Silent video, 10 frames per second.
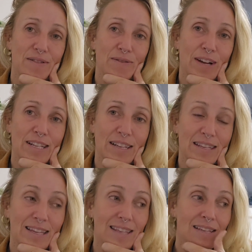Right? I
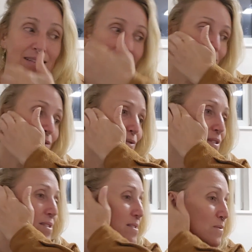think this is
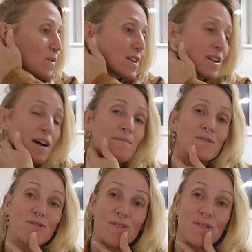what it comes to,